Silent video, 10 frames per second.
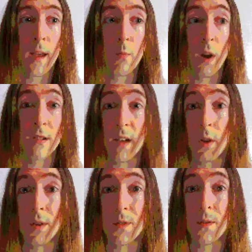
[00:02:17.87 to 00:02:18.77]
Whereas I've
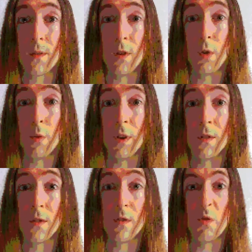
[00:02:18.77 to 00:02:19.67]
noticed you
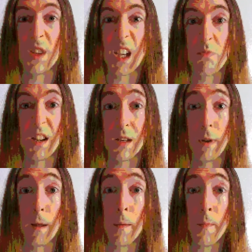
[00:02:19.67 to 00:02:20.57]
humans do sex pretty simply.